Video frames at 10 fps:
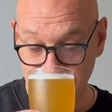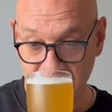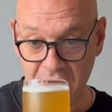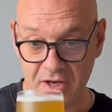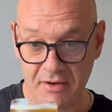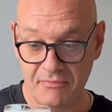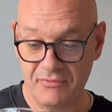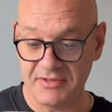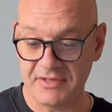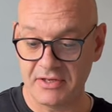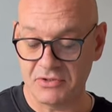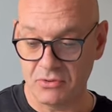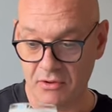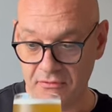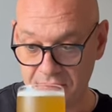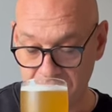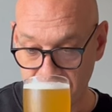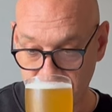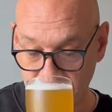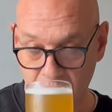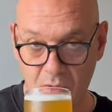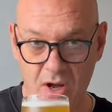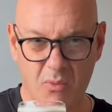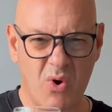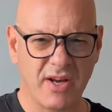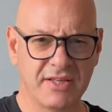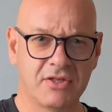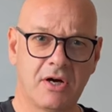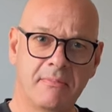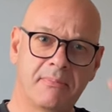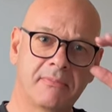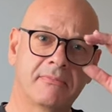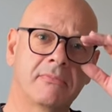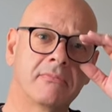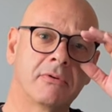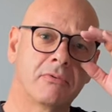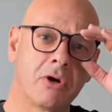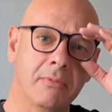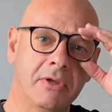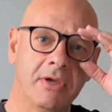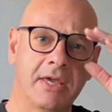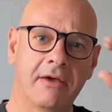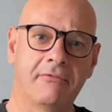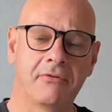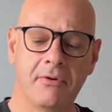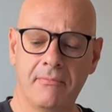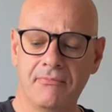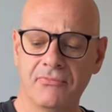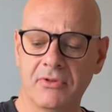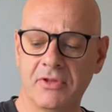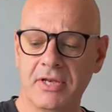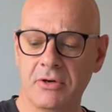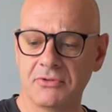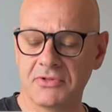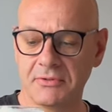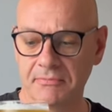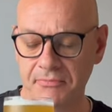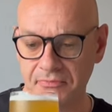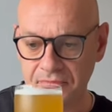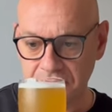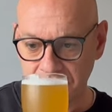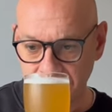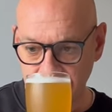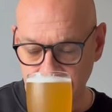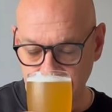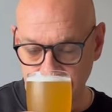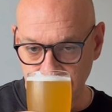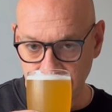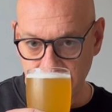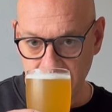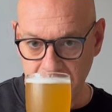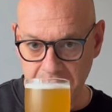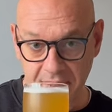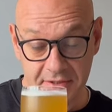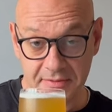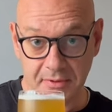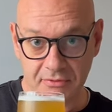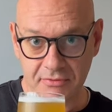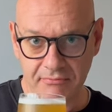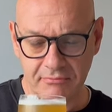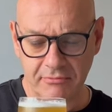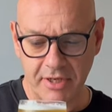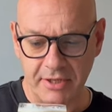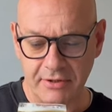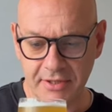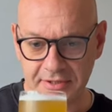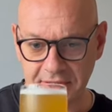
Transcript: Um, there's that sort of white winey type aroma you get from the Nelson, um, but it smells really nice